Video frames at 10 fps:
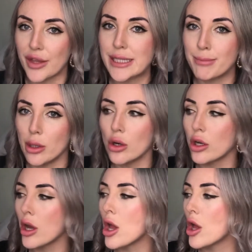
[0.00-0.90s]
book,
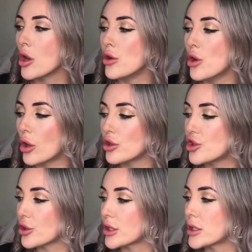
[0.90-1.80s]
not
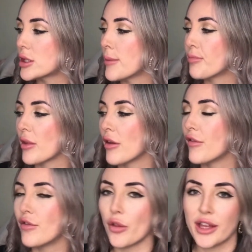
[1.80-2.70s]
just
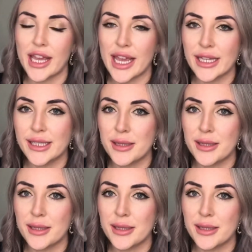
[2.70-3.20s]
for the kids,